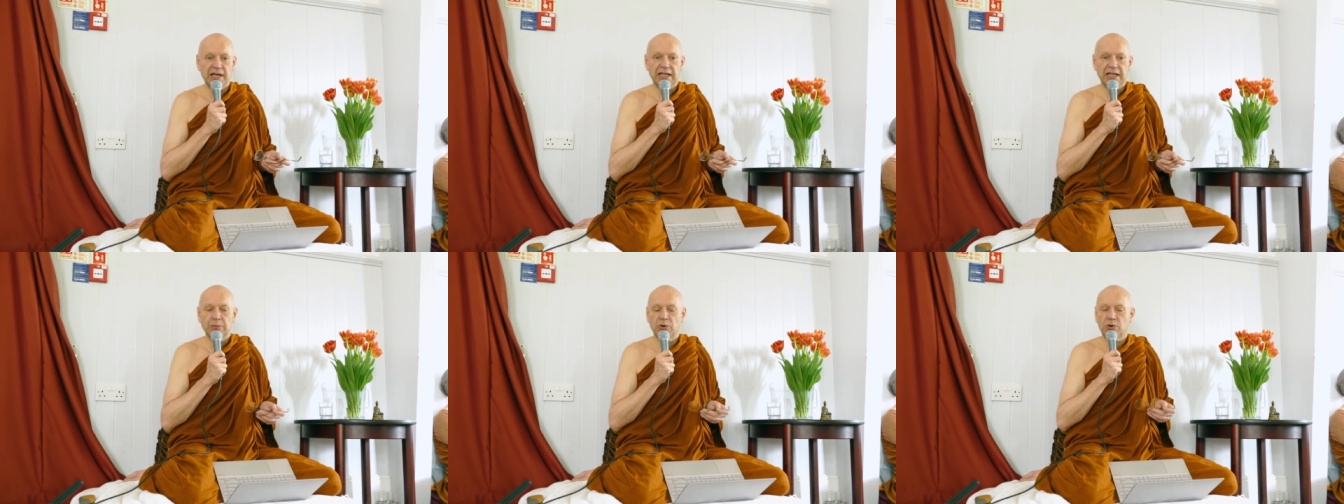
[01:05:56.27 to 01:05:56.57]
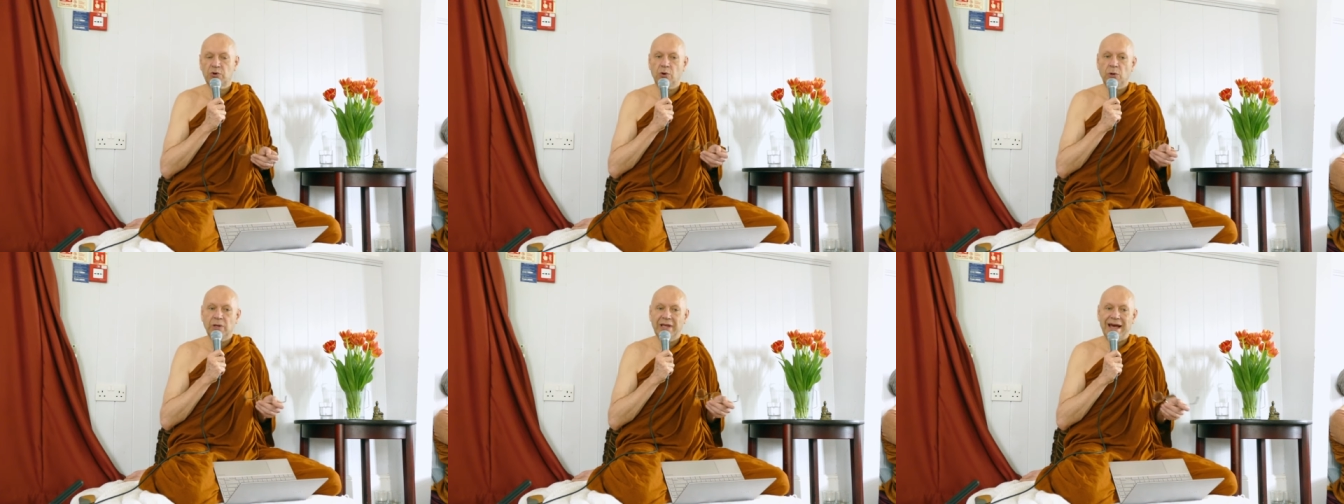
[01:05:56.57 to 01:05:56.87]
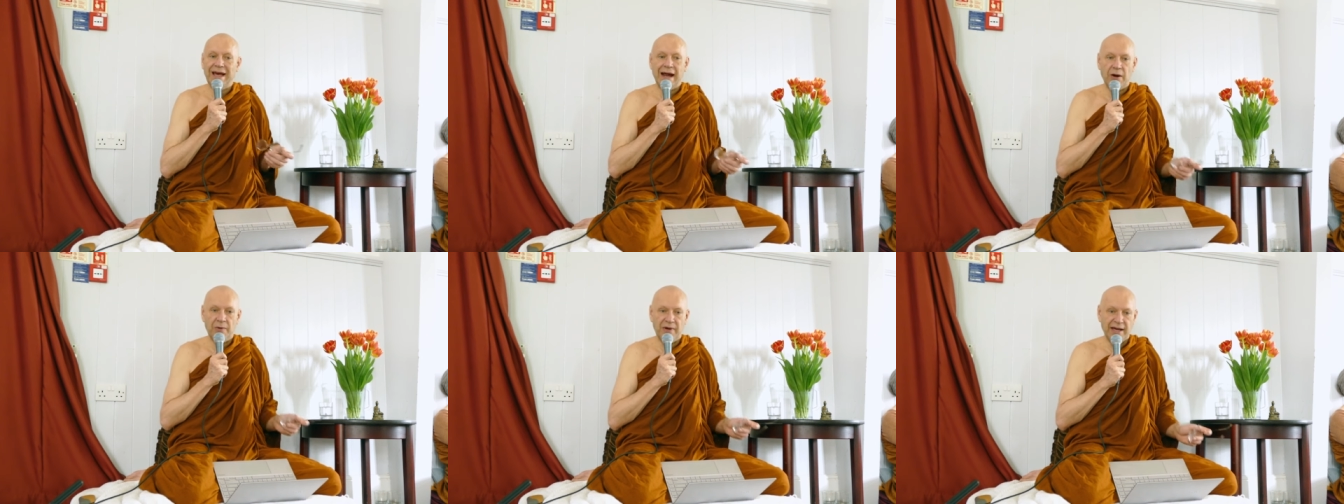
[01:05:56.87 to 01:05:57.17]
They were
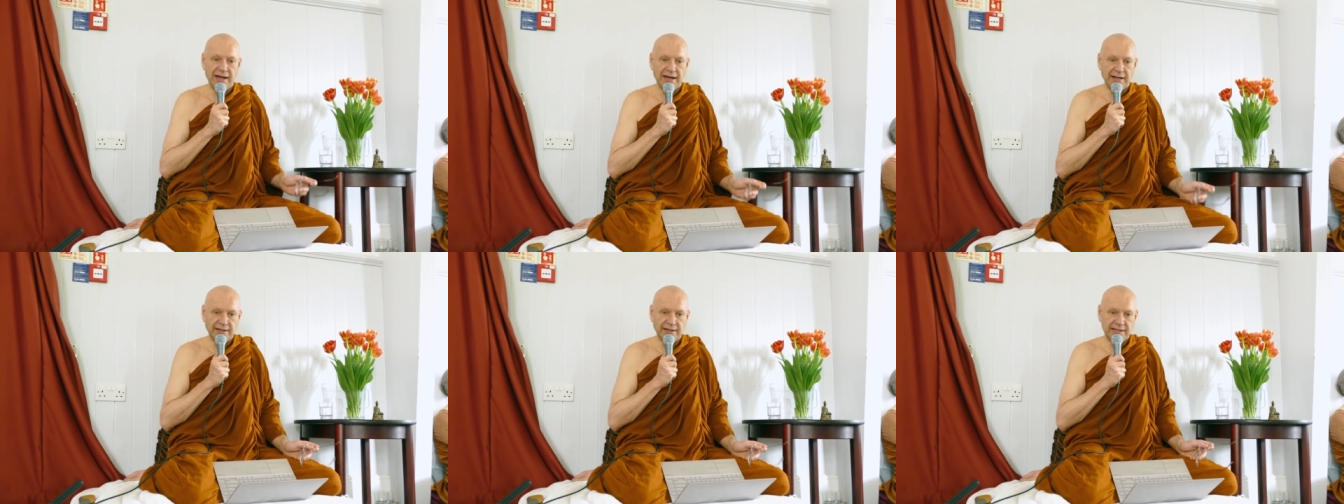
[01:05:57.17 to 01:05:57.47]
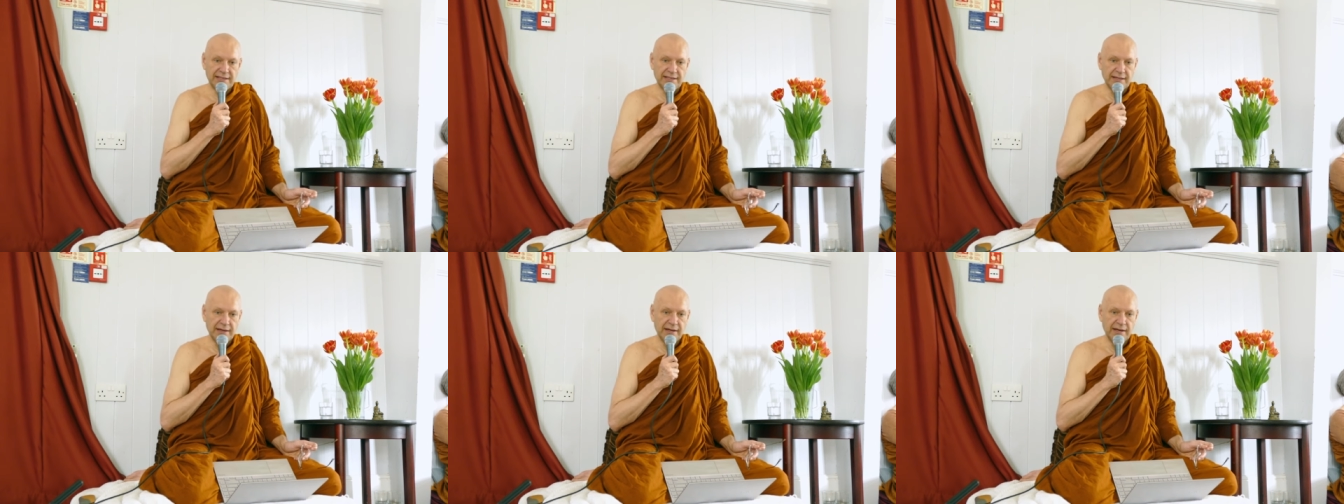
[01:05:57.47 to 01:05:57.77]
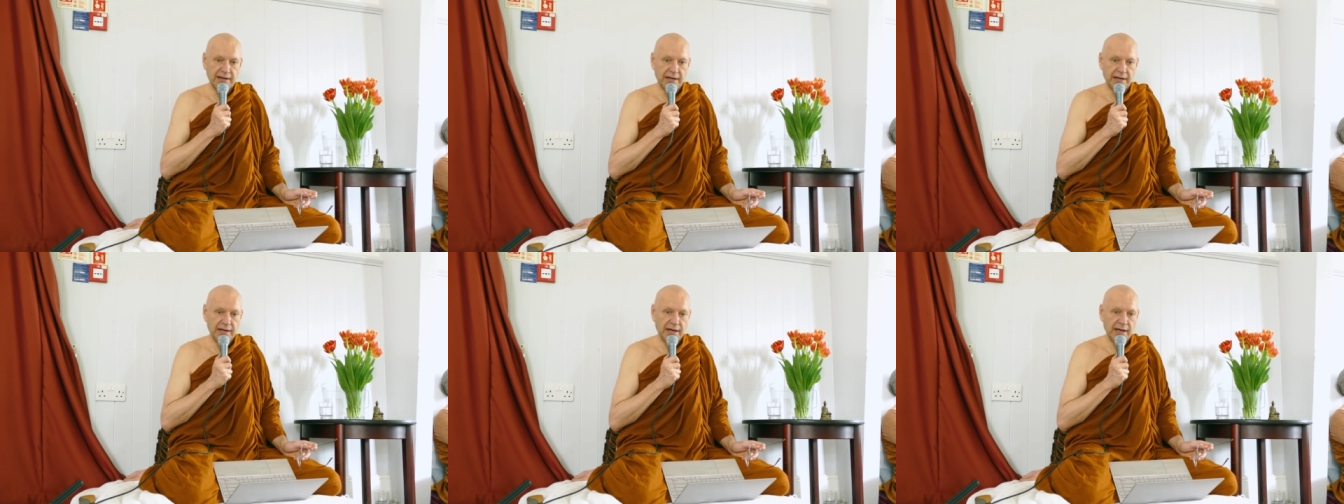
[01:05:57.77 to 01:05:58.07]
called arahants.
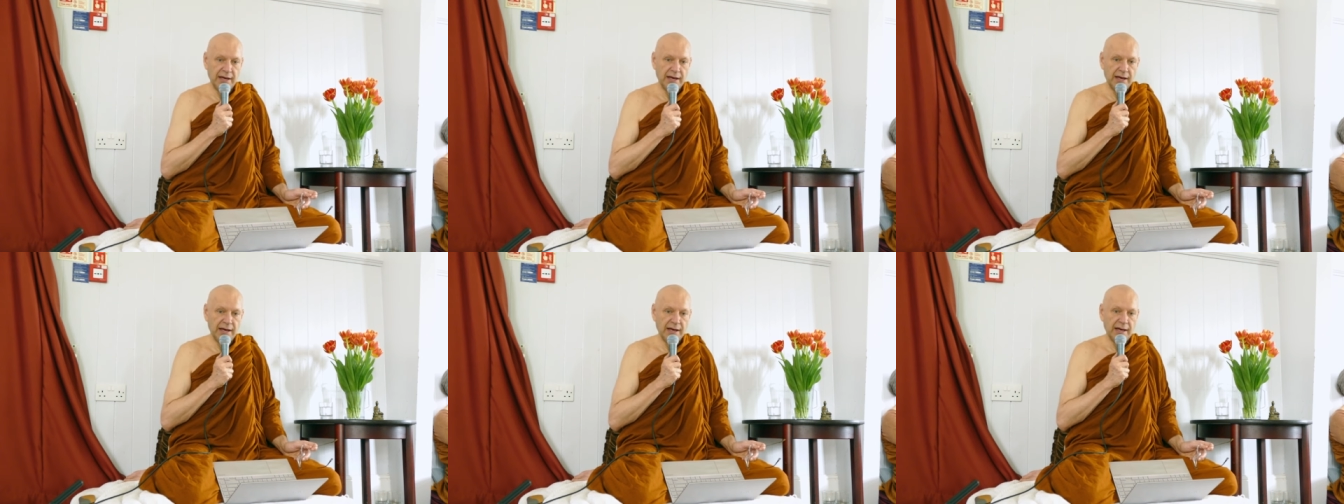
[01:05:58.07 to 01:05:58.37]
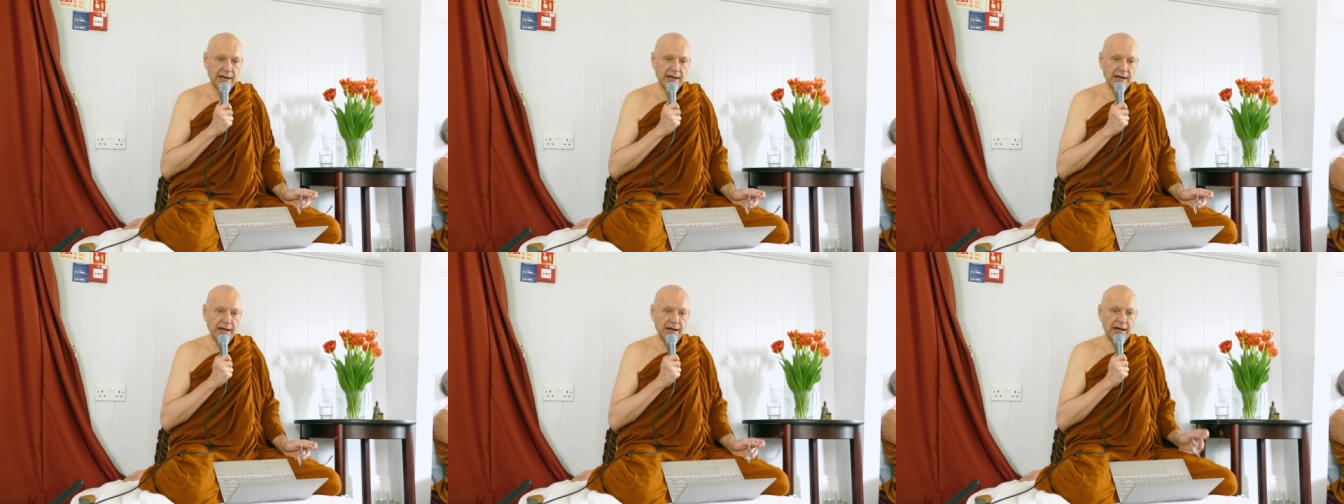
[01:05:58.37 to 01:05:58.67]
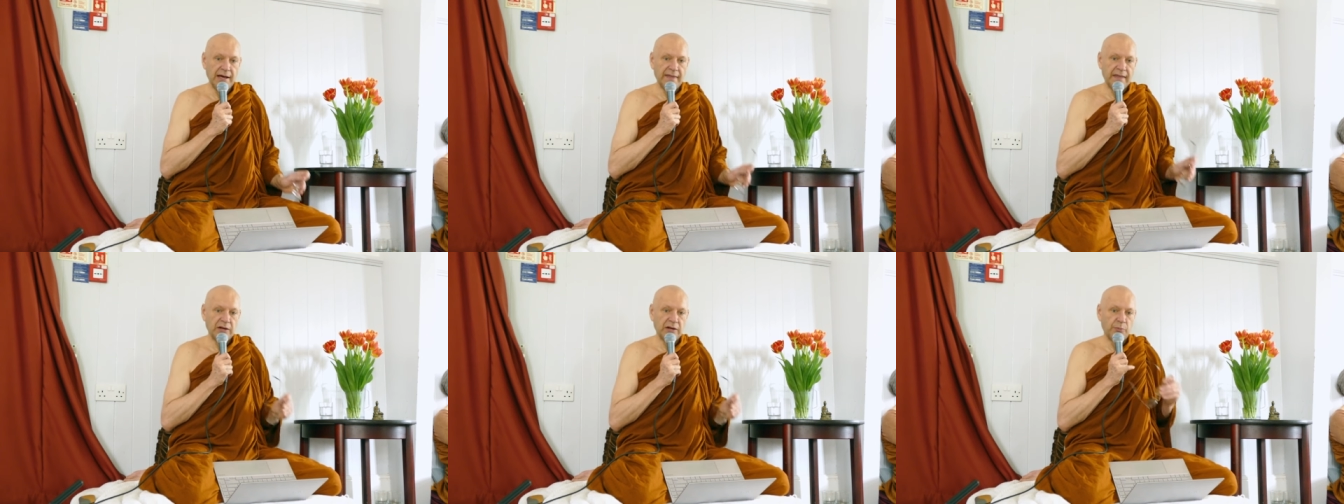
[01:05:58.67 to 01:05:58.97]
Uh,
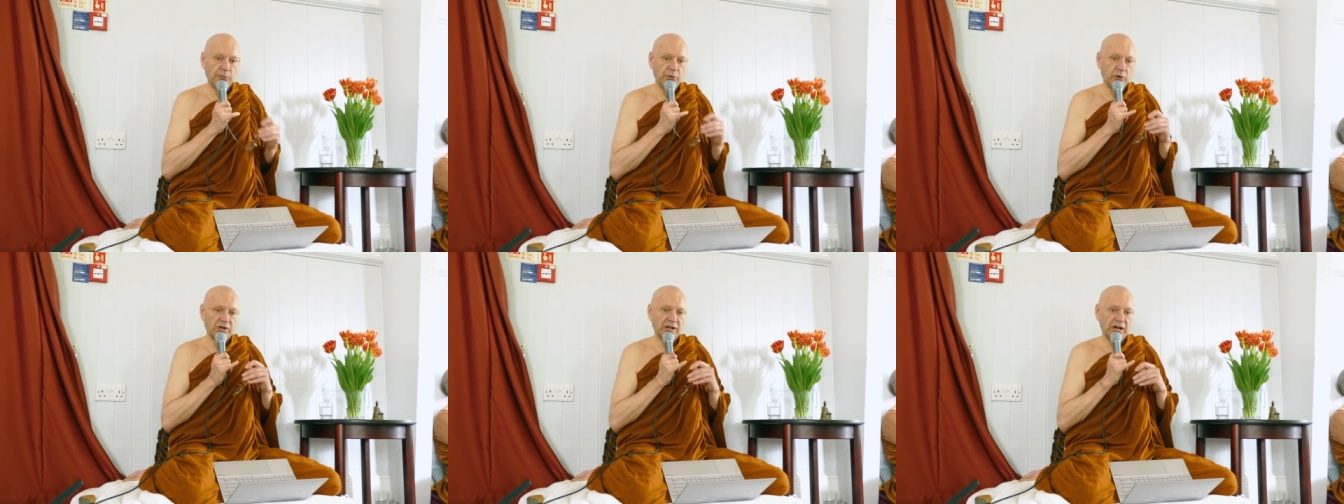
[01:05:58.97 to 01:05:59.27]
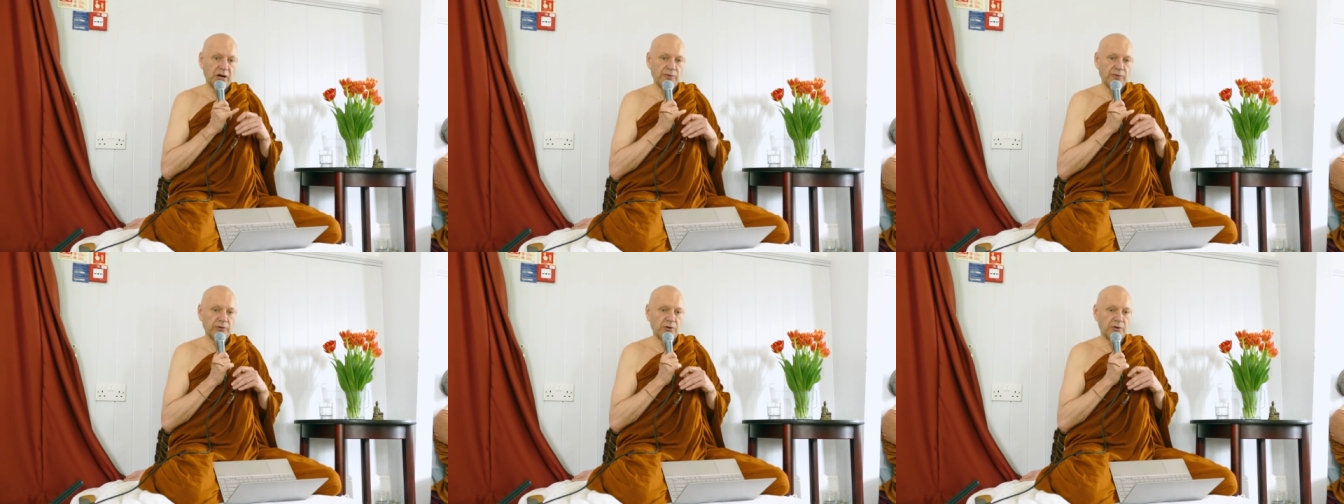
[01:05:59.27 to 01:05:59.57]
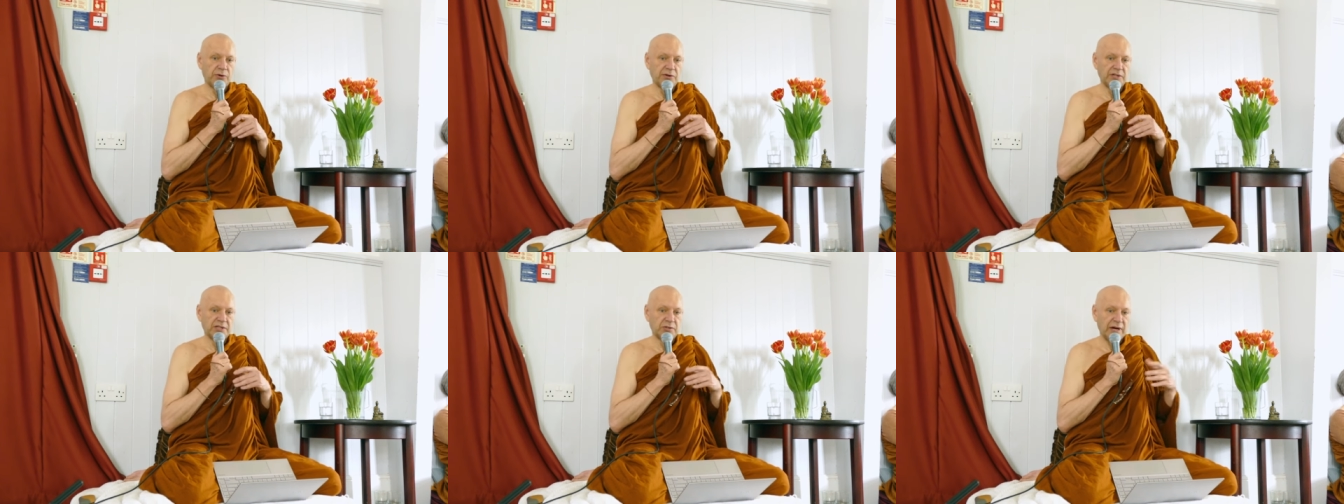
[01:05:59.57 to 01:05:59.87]
and then the Buddha, of course,